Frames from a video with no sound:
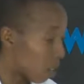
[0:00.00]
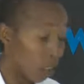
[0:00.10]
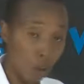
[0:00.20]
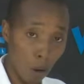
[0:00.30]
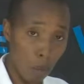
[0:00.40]

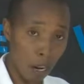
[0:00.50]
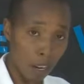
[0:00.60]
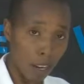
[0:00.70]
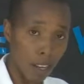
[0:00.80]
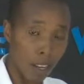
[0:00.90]

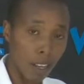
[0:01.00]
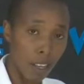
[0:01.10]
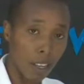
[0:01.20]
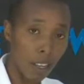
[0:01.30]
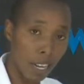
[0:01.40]
stomach
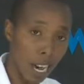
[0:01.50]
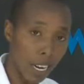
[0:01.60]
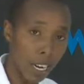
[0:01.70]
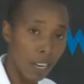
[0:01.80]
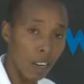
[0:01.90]
is
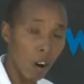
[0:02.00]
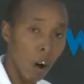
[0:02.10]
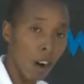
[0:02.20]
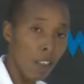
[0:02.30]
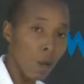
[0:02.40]
carried
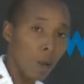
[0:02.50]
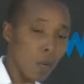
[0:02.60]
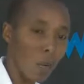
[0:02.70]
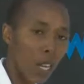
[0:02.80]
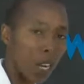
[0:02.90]
all the way
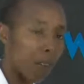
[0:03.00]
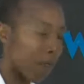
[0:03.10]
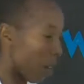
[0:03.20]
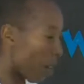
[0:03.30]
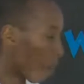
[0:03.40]
to the
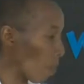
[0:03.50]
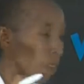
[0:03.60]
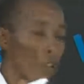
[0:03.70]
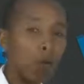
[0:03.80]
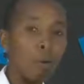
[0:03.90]
liver
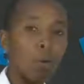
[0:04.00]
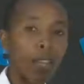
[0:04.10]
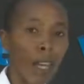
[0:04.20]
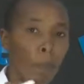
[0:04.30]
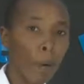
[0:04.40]
through
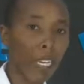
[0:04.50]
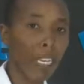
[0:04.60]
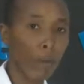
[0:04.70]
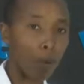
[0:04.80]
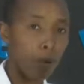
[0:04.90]
the
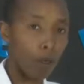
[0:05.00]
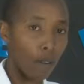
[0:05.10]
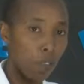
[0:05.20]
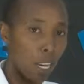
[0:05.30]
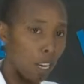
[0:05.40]
hepatic
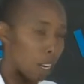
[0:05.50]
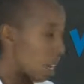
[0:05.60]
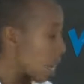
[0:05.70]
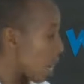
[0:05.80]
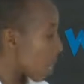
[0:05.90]
portal vein,
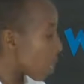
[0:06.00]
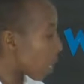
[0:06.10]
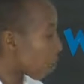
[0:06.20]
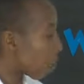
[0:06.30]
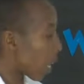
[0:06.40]

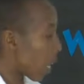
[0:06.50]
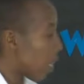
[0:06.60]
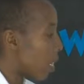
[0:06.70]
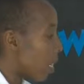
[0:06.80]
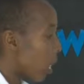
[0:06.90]
this
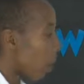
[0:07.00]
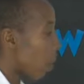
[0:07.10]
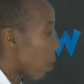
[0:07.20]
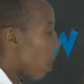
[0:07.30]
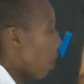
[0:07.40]
blood,
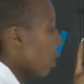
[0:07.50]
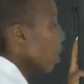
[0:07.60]
number one,